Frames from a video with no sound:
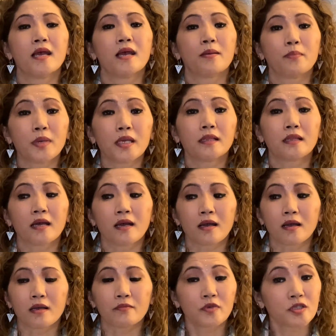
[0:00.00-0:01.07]
being
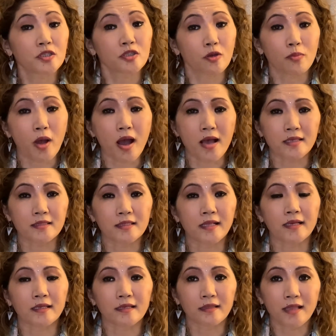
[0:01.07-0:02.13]
a Wizard of Oz,
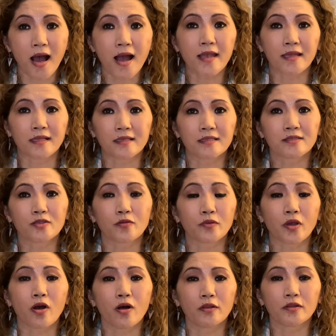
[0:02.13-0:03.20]
like a lion. So we
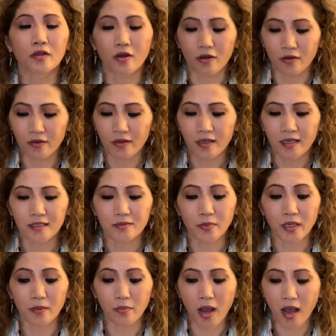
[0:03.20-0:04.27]
all know it's
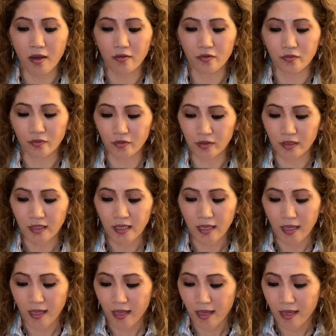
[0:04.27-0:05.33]
very powerful.
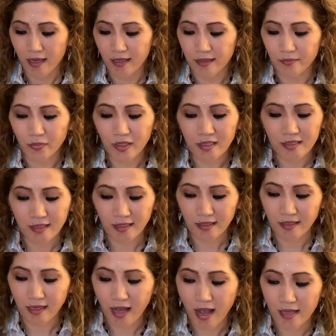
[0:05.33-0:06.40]
And biggest thing
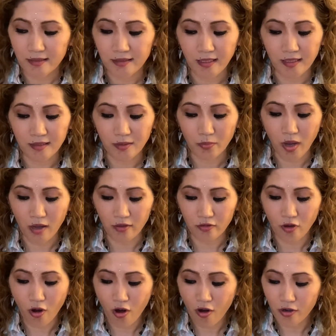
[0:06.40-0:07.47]
that God says about
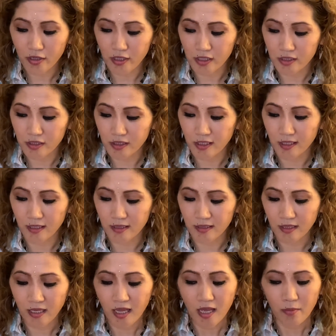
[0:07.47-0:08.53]
courage is
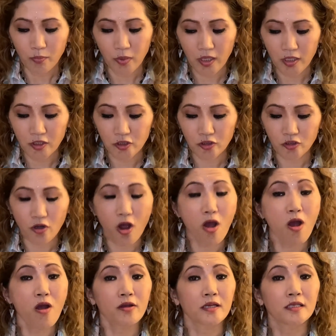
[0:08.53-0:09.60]
be
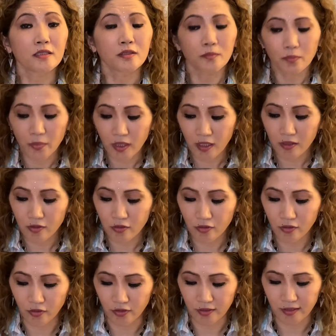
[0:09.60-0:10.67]
strong and be
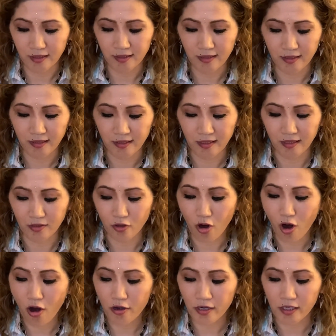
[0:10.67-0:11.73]
good.
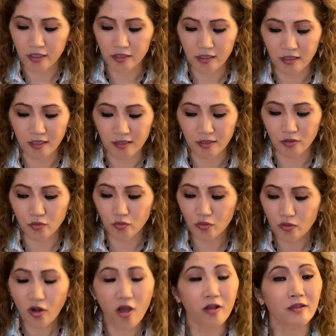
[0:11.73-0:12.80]
Courage is do
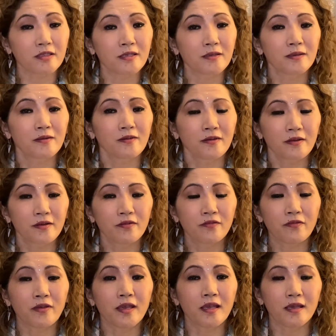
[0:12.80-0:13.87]
not
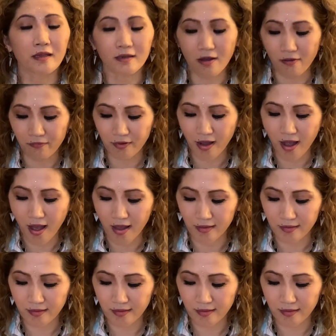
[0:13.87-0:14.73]
fear of God.